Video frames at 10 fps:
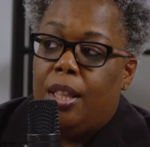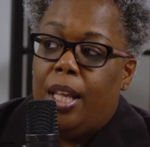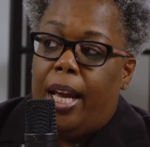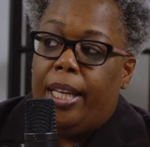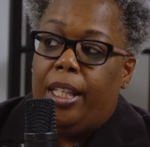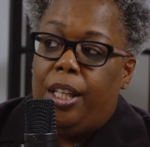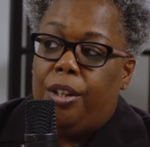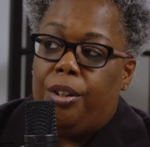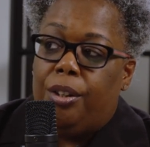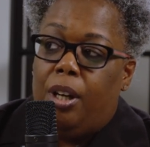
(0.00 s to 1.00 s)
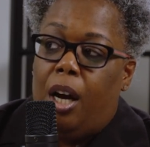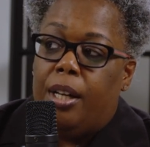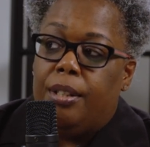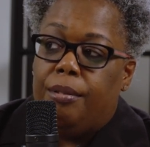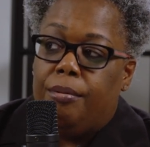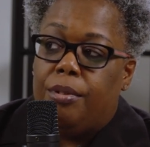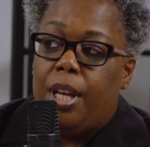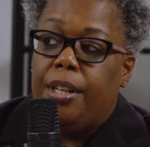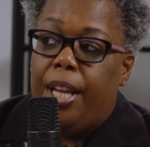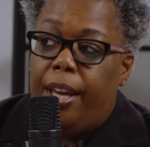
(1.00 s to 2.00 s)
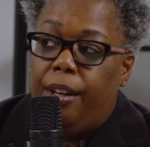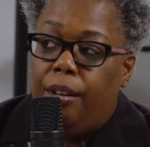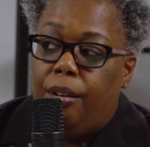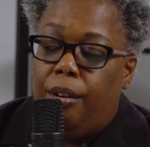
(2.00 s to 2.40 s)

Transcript: that I hear on Sunday